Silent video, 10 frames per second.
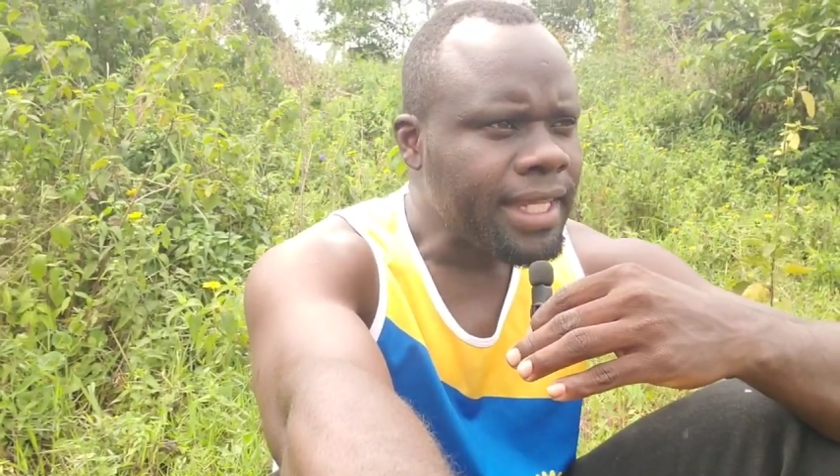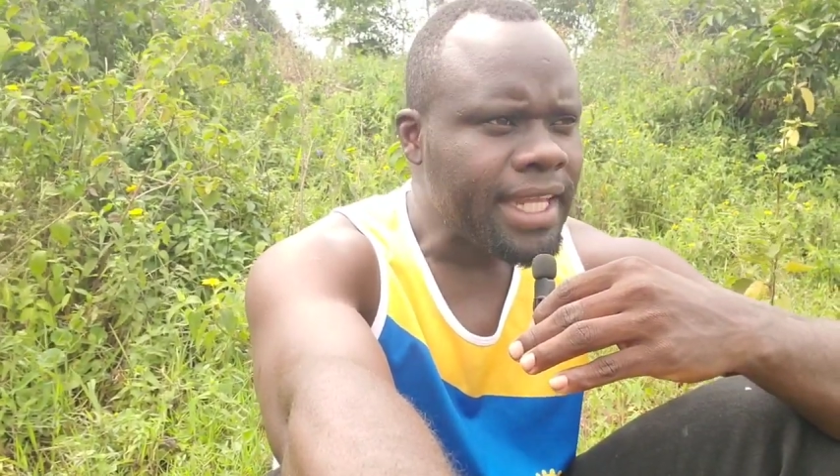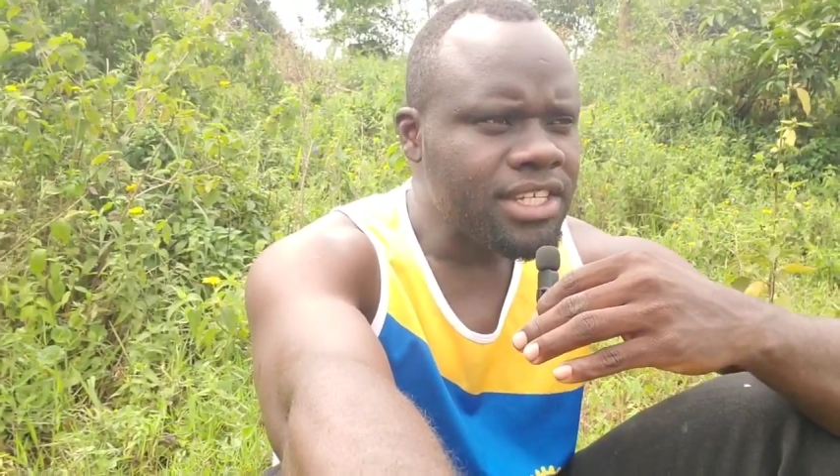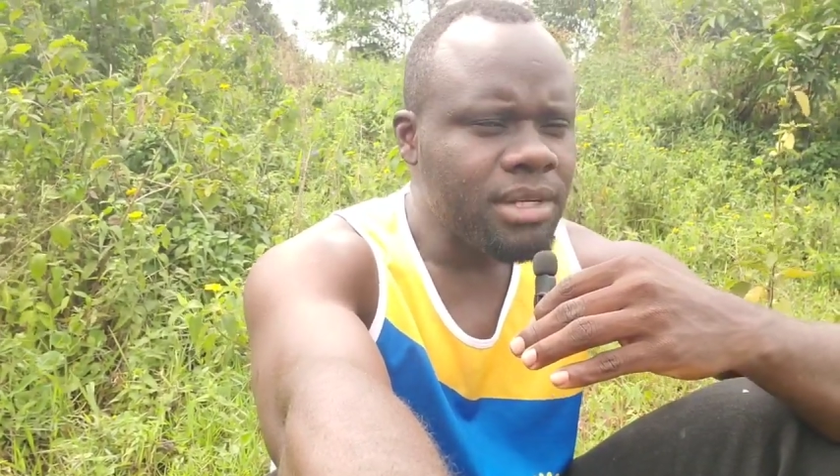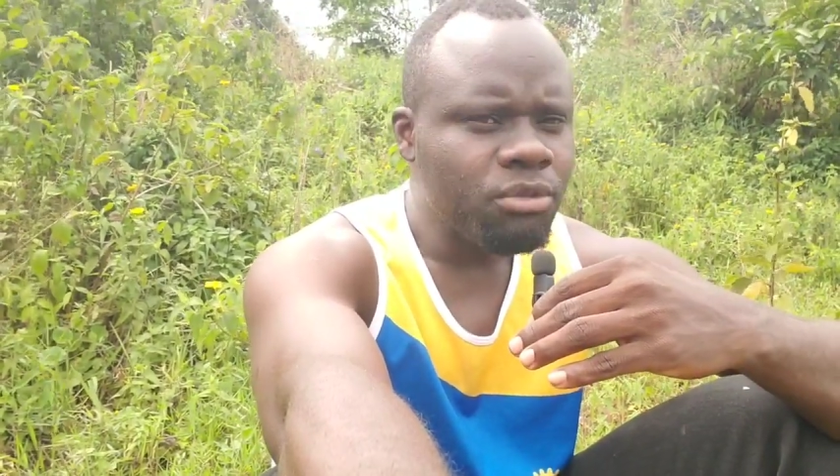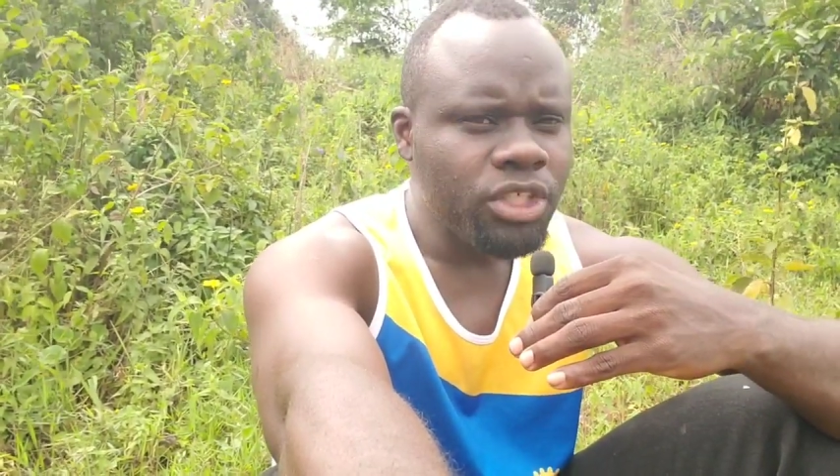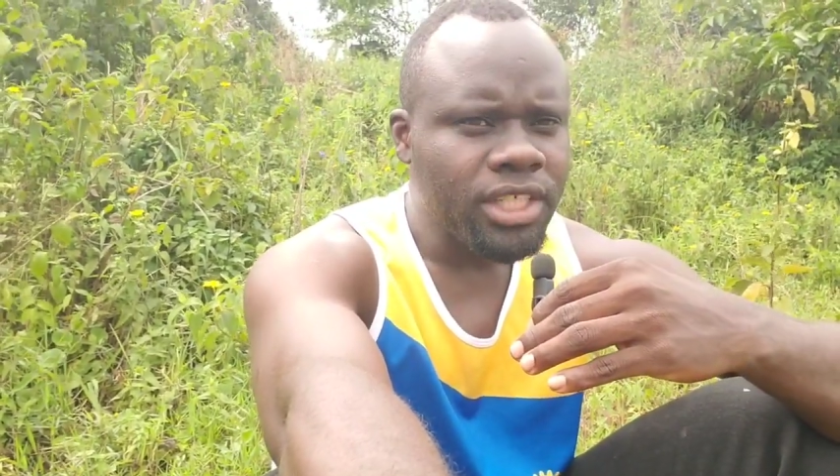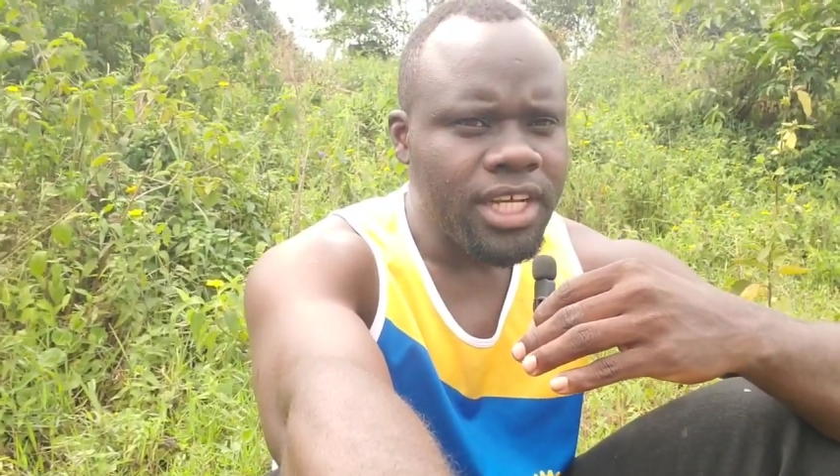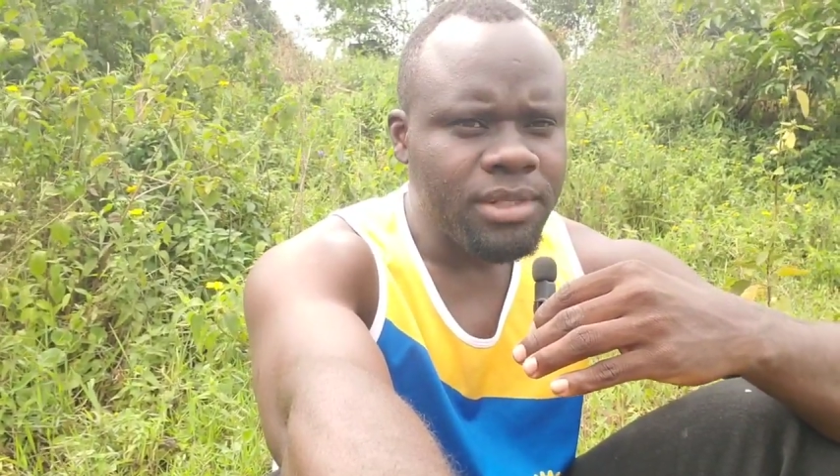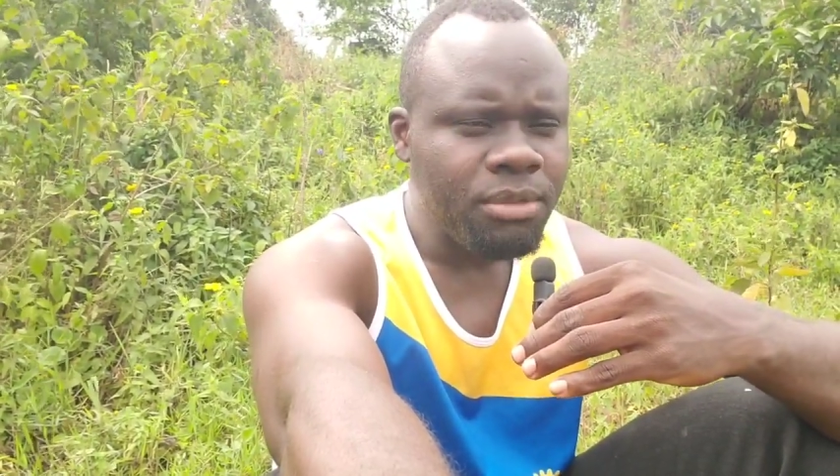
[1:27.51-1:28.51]
There is some trick
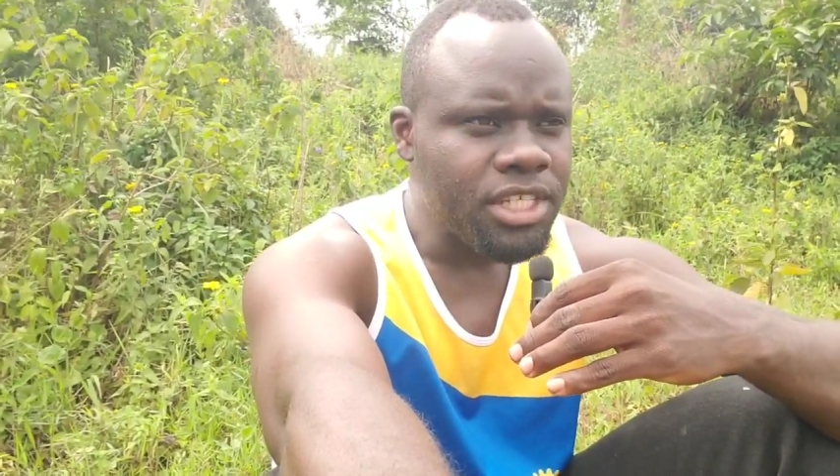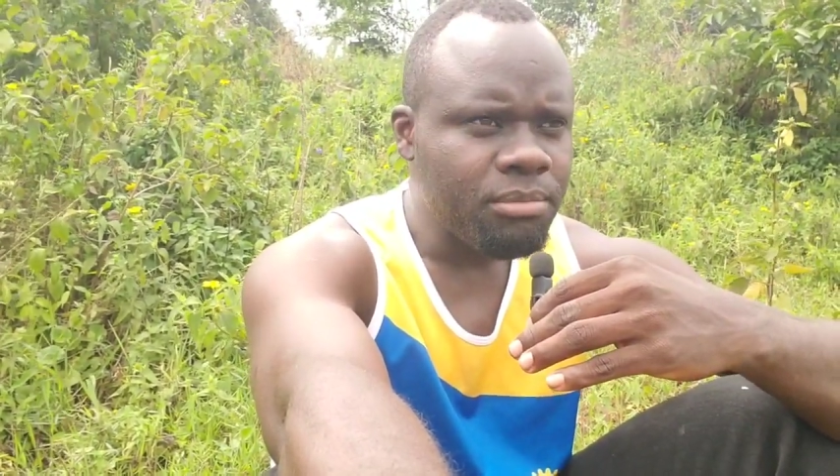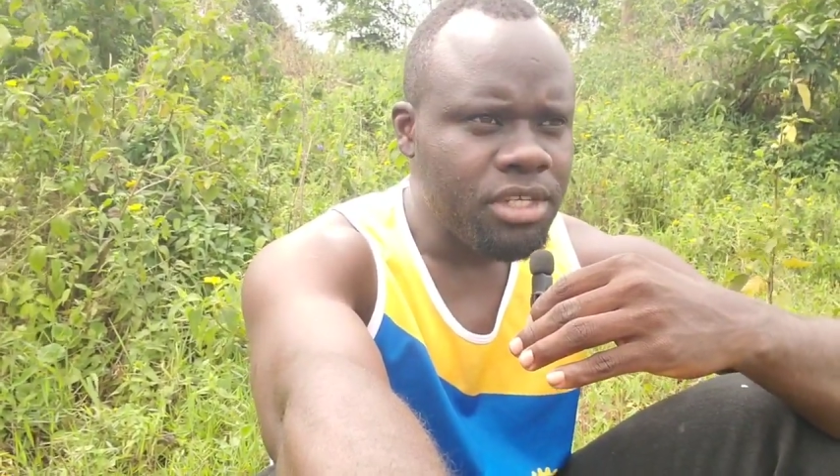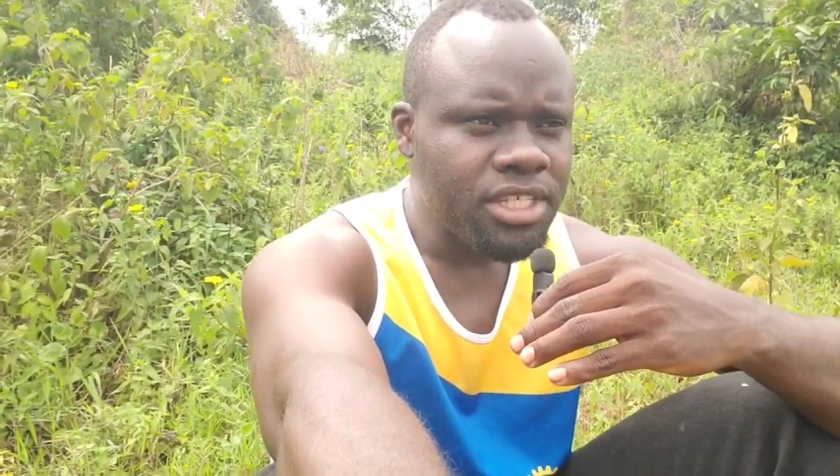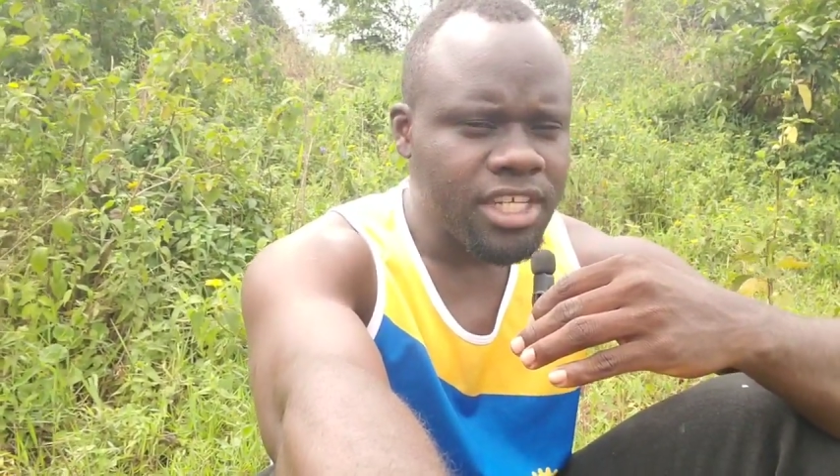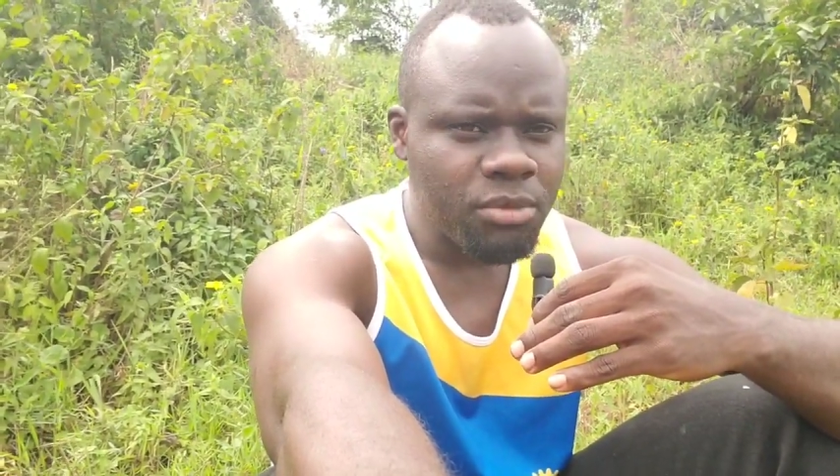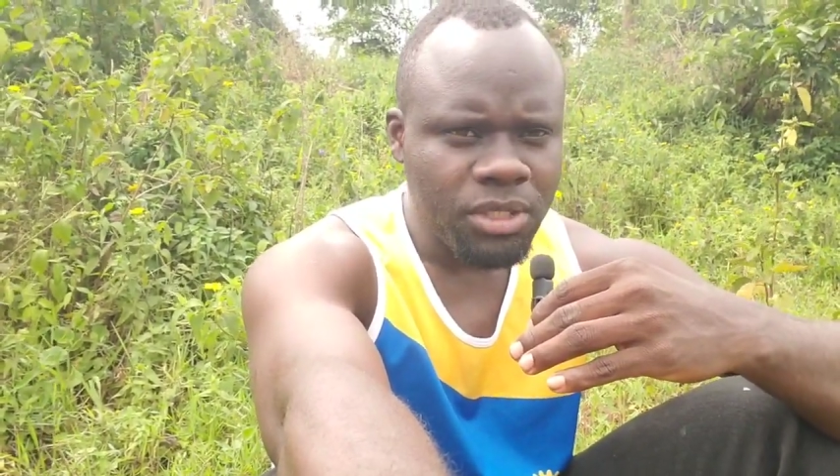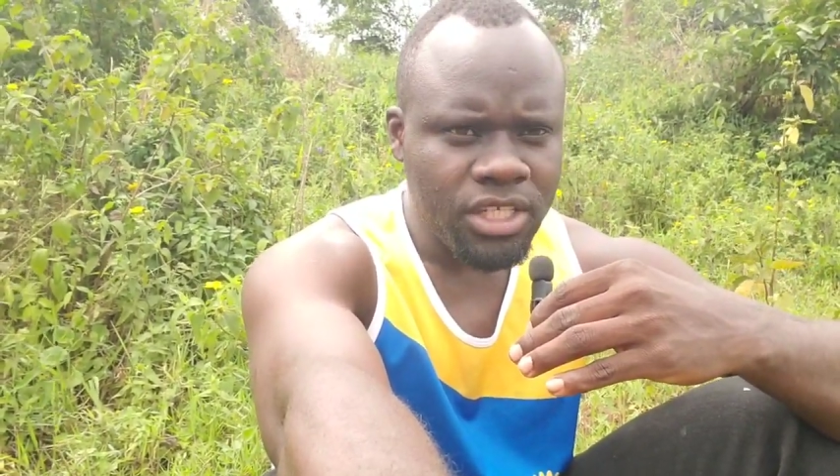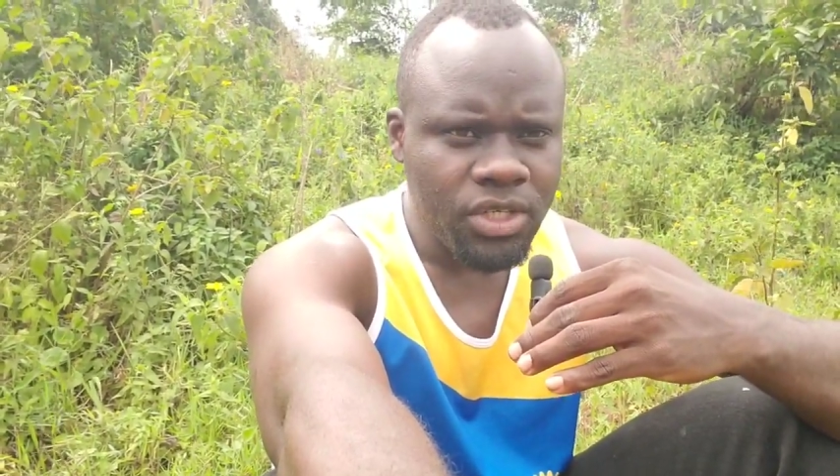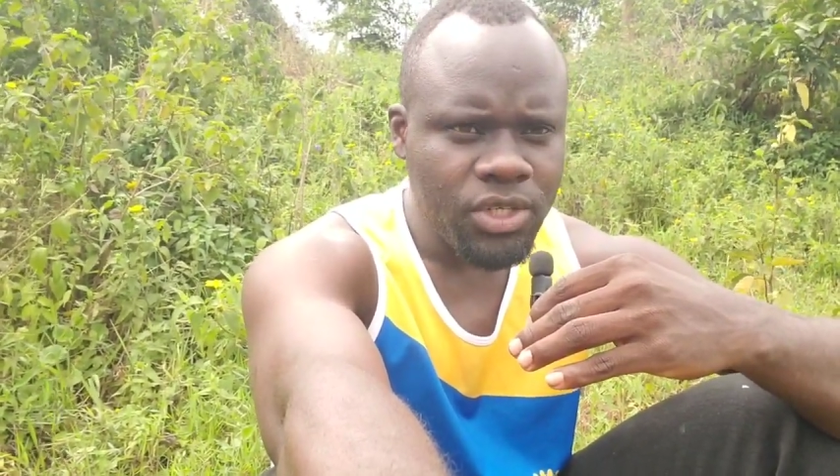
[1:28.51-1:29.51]
that Mr. Beast has
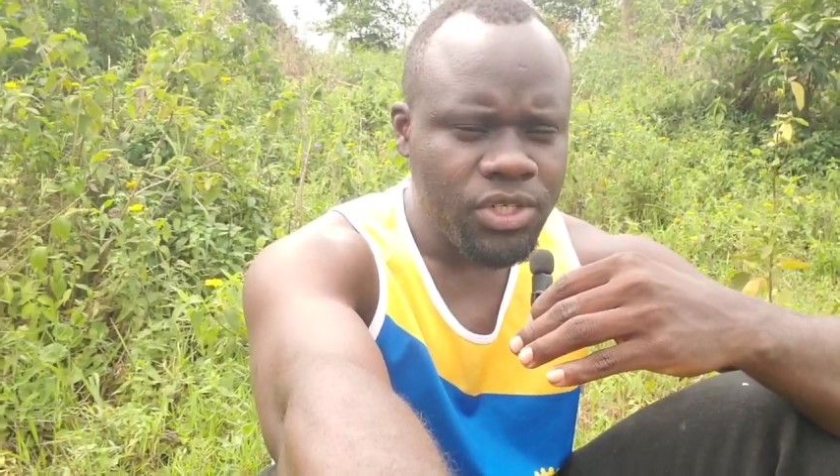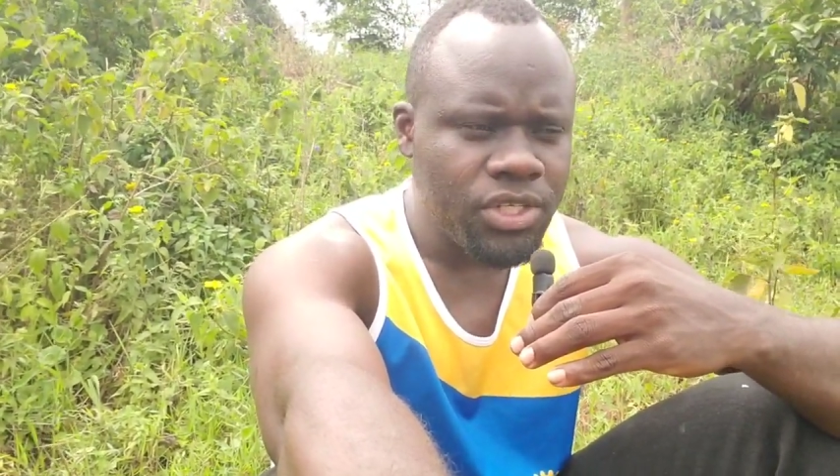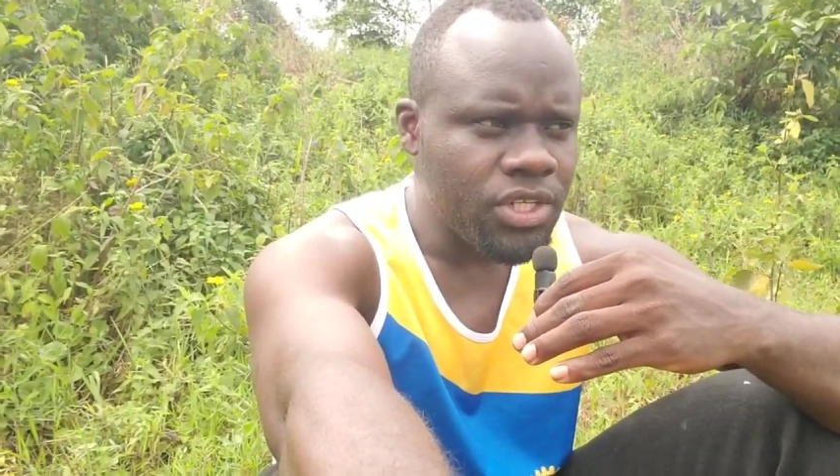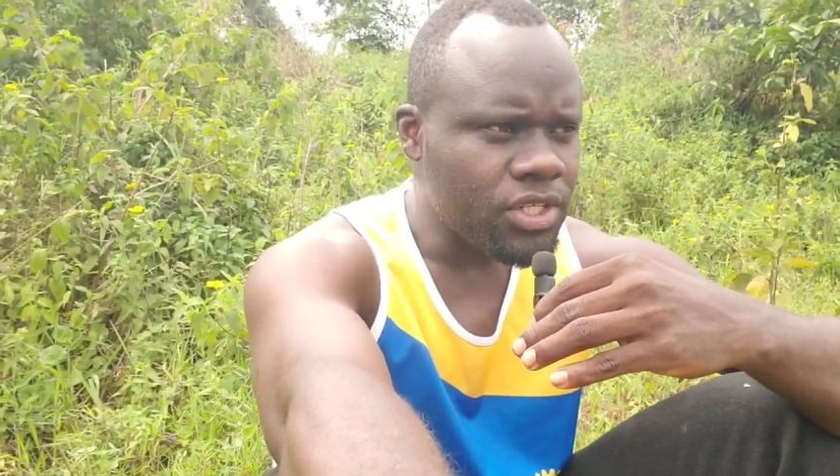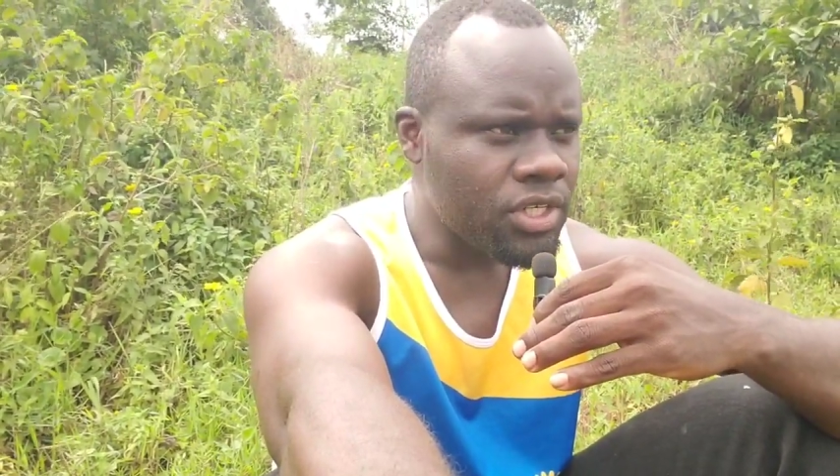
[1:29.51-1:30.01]
been used